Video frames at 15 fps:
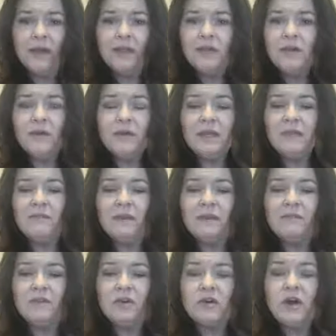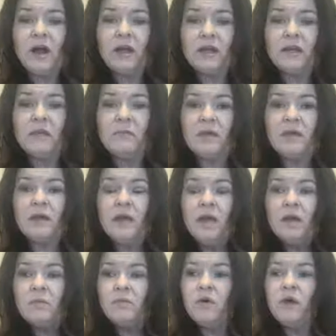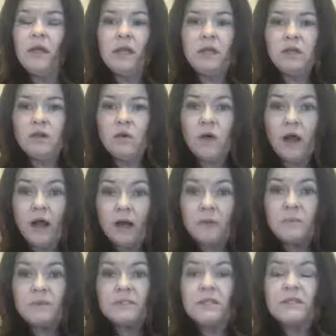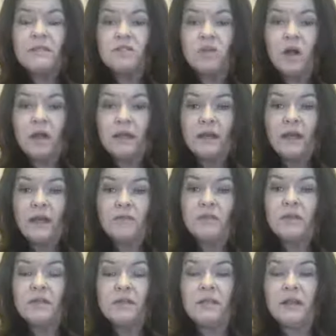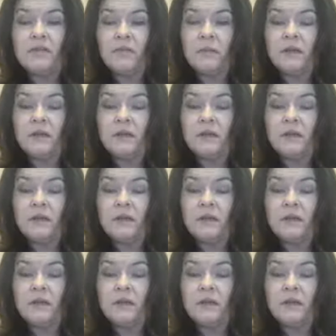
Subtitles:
Even if you're not going to be putting, 100% stock in everything that everybody